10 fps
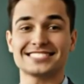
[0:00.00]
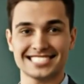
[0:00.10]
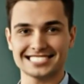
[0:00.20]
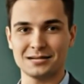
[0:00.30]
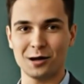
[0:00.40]

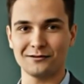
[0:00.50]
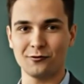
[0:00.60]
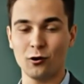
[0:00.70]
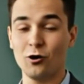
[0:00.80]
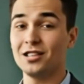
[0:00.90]
16 by
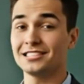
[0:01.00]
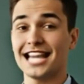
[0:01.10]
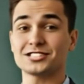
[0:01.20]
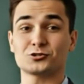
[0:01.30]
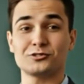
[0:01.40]
4, the
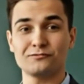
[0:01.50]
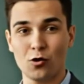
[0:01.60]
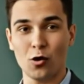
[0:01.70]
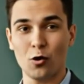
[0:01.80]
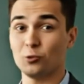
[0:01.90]
answer is
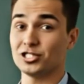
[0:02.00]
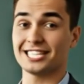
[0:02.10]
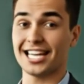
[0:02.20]
4, which is